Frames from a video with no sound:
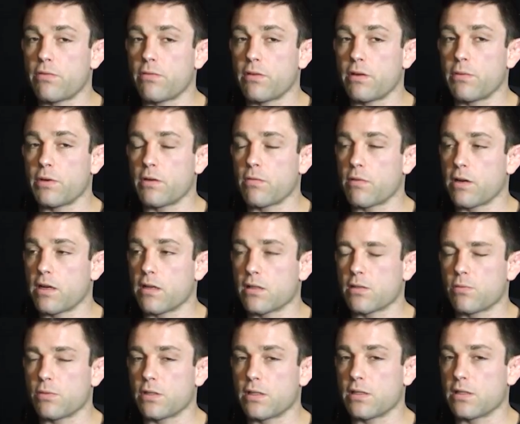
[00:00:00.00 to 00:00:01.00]
three minute
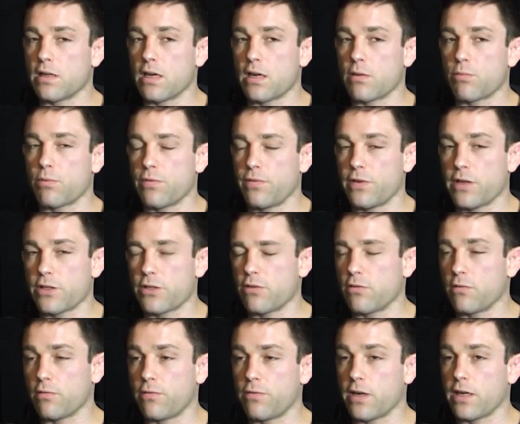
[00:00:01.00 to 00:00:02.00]
rounds, which is not a
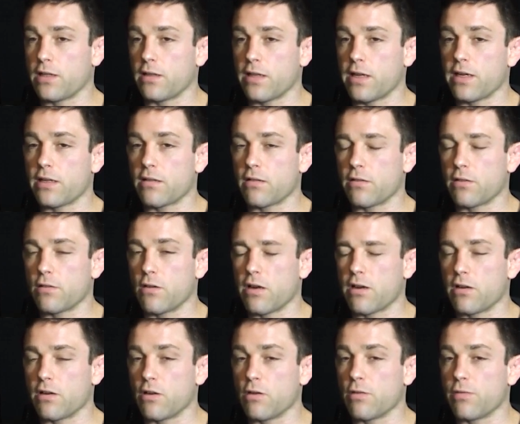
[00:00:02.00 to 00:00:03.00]
professional fight length. Although I
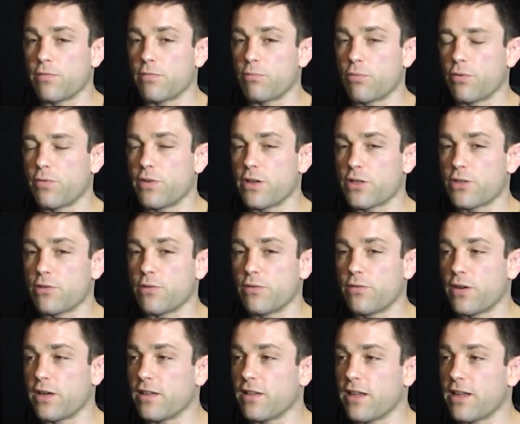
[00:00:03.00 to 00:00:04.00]
don't know if professional
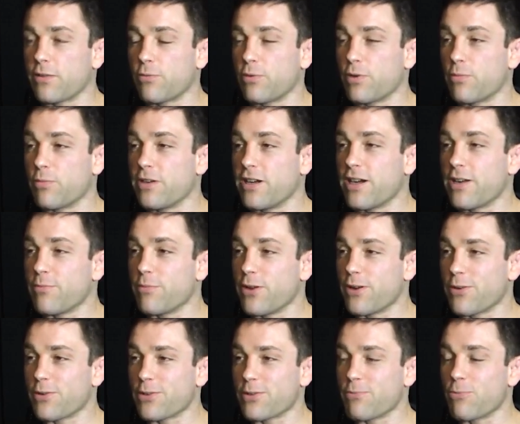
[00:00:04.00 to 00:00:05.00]
fight length would have been any
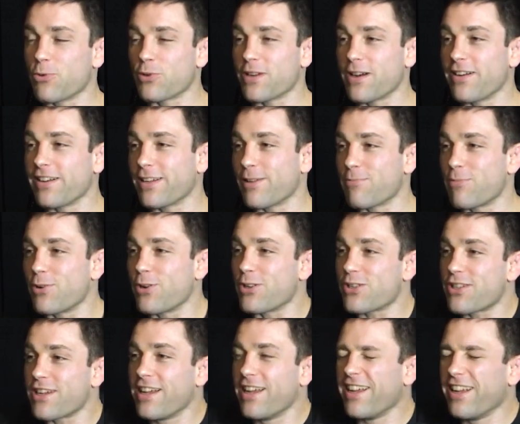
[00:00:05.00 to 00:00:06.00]
better. It's just more time to get
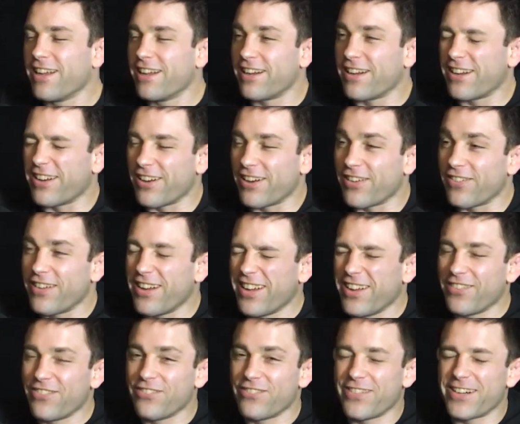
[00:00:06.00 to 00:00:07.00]
punched. Uh,
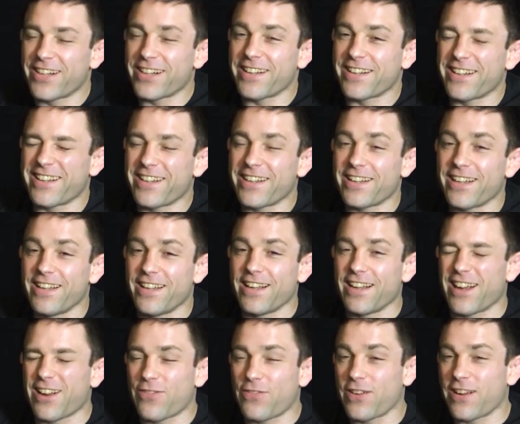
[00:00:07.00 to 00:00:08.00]
but uh,
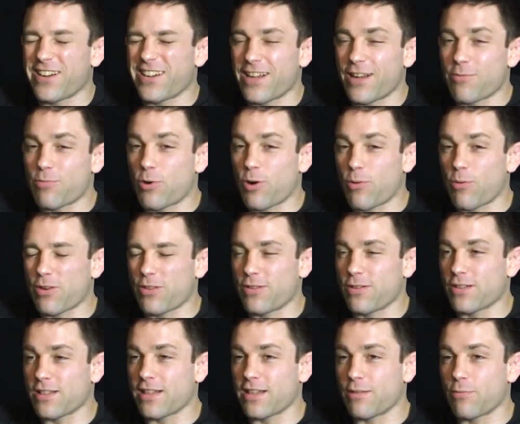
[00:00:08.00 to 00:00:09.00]
I found out partway
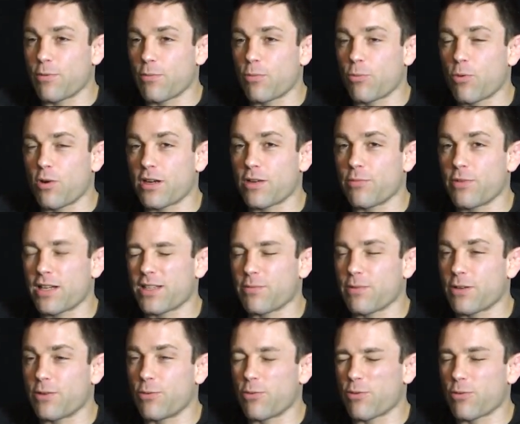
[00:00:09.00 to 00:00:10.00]
through. I was like, I remember walking back to
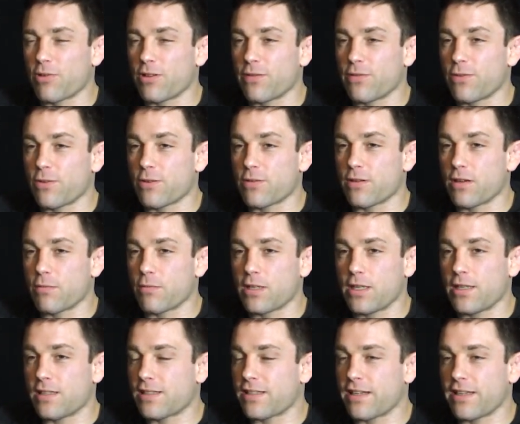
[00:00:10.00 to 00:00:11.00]
my corner in the first round. I'm like,
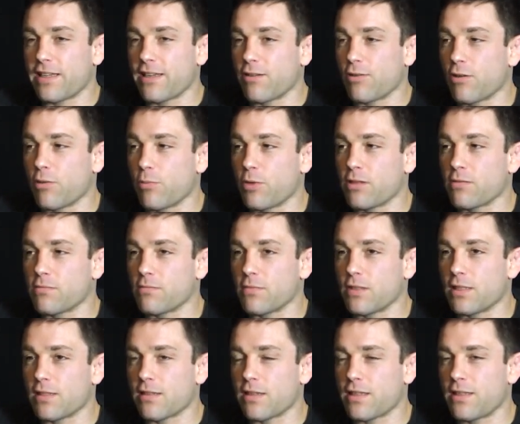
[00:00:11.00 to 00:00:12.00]
yeah, this guy can't hurt me. And
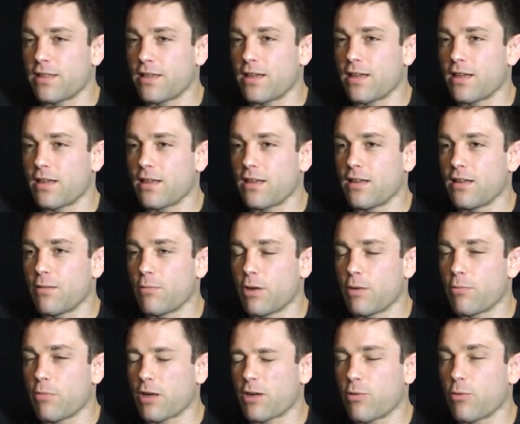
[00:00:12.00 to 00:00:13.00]
he's like, yeah,
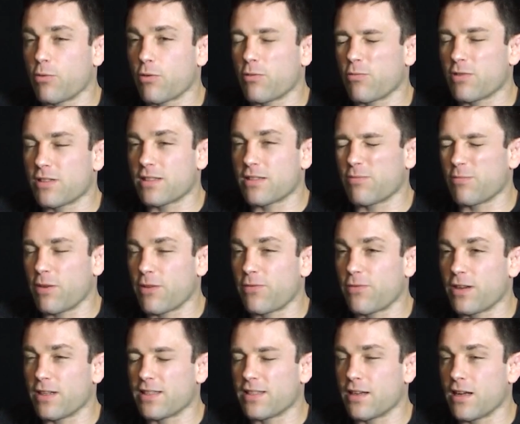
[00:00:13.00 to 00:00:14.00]
my, my corner was my
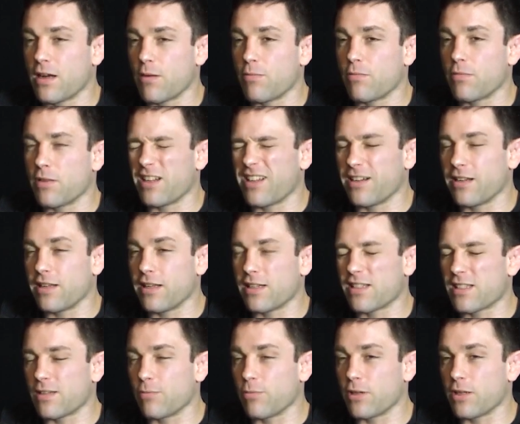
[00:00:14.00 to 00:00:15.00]
friend Tom and
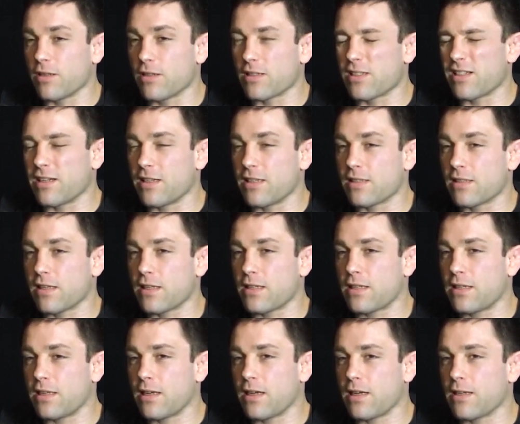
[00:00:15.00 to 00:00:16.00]
then someone else. And he's
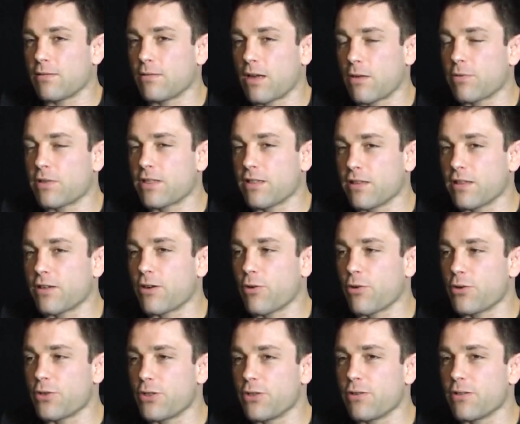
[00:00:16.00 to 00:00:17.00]
like, yeah, I, I would still
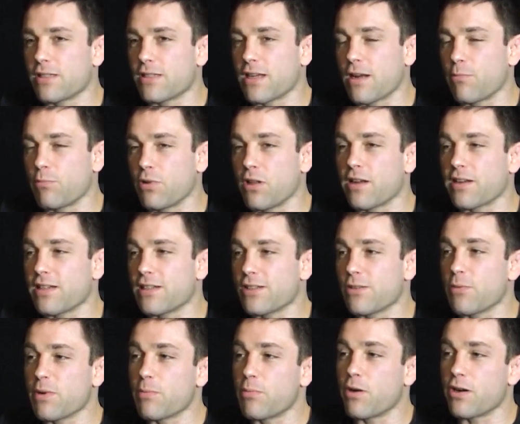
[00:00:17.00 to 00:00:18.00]
encourage you to stop blocking
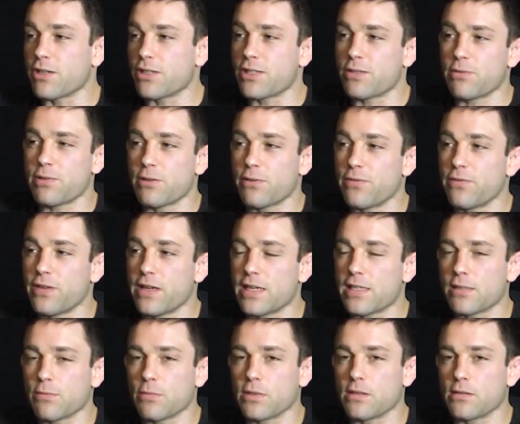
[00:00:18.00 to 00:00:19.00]
so many punches with your
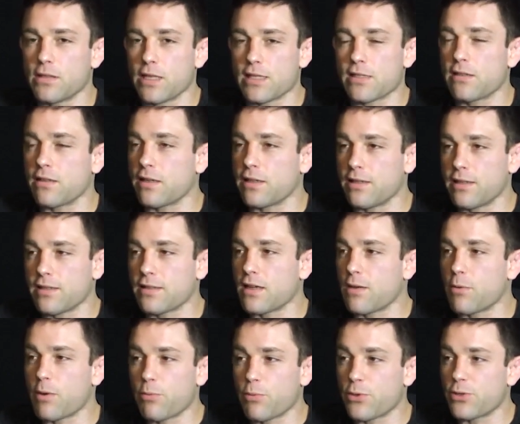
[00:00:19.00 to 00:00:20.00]
face. I'm like, yeah, that's a good idea,
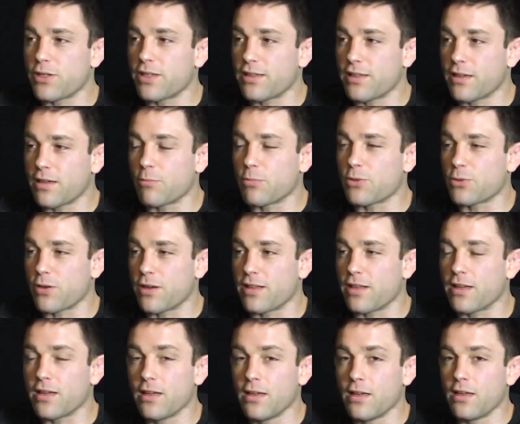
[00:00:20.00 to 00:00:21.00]
Tom. I appreciate that. I'm going to try
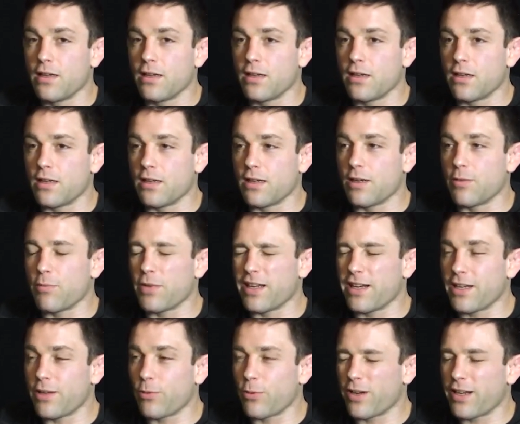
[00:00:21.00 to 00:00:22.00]
that. Um,
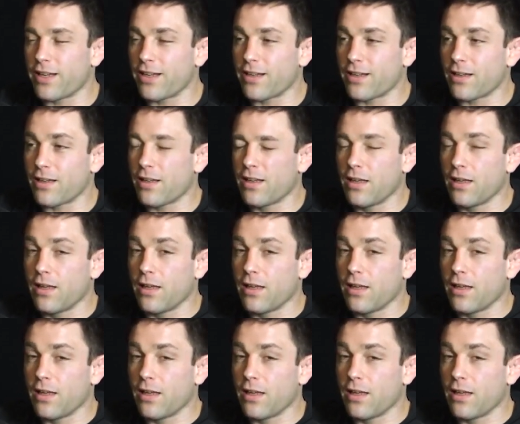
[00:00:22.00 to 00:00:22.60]
anyway, uh,